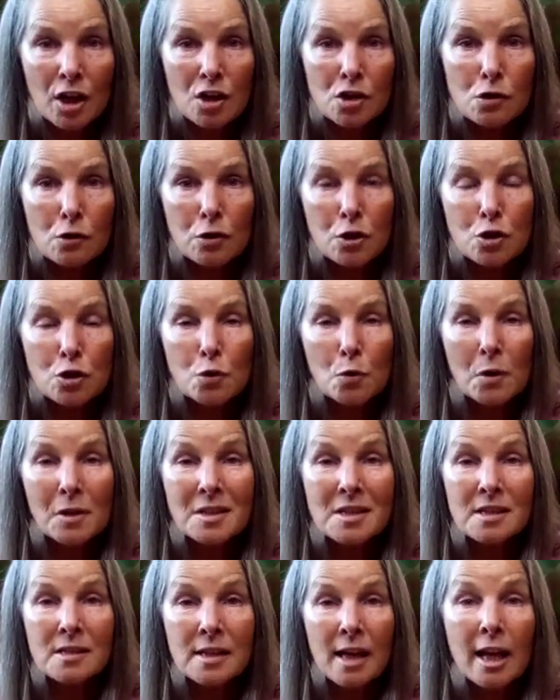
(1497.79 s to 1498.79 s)
so that you
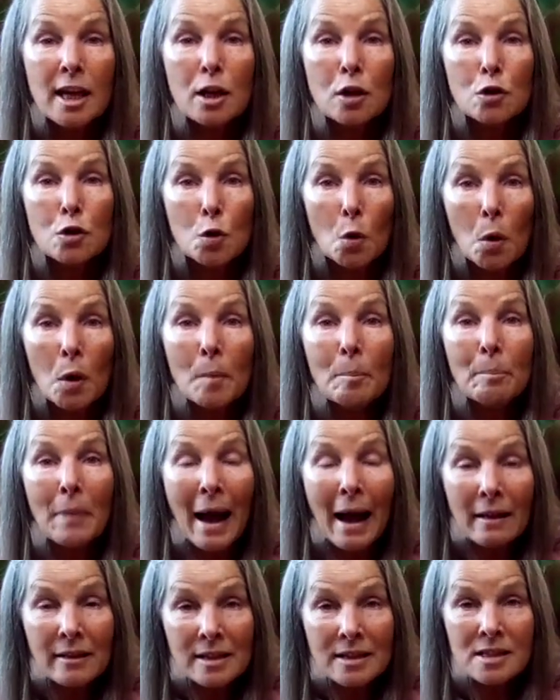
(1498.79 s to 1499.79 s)
can stay in your
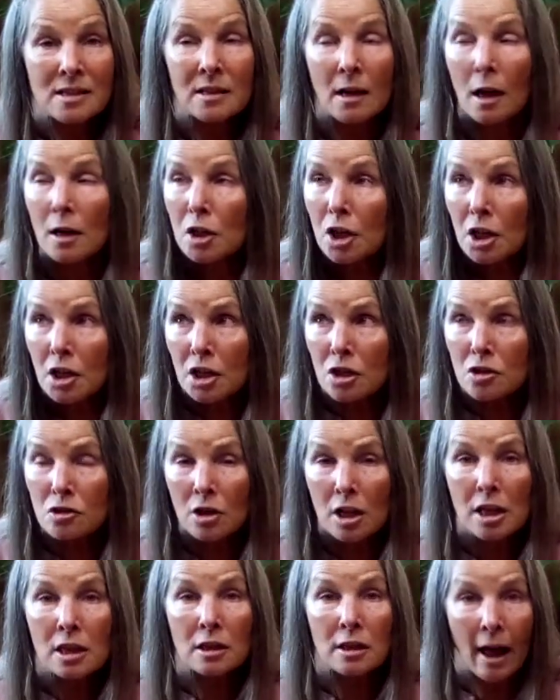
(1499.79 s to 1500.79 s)
balanced,
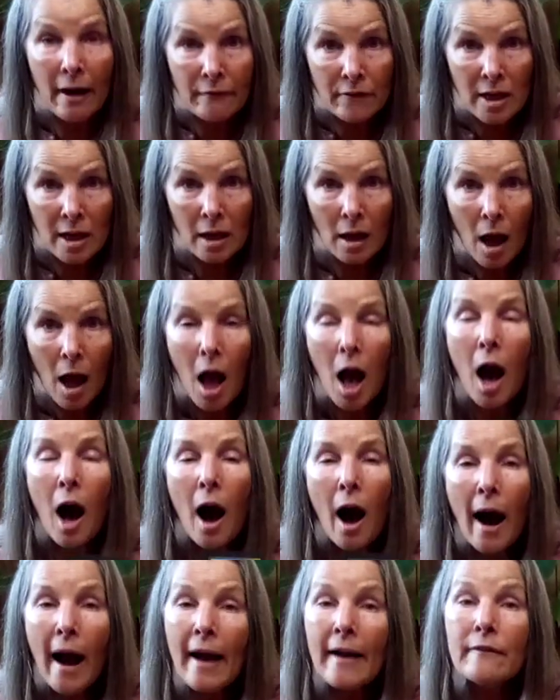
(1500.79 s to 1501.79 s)
unconditionally loving,
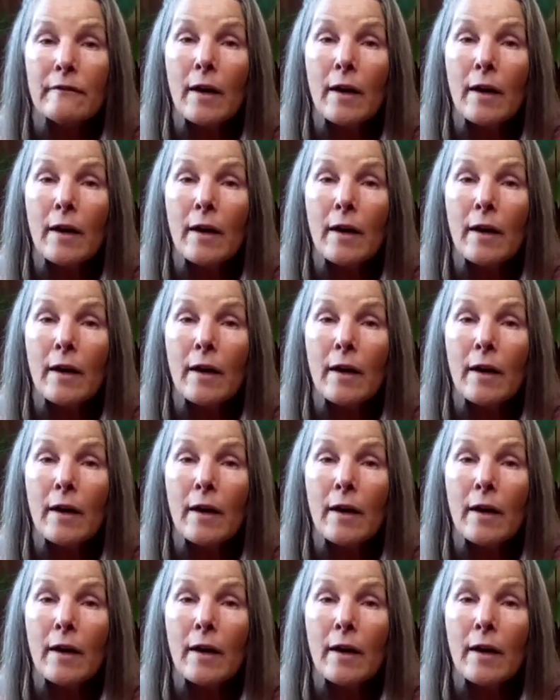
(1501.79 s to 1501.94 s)
high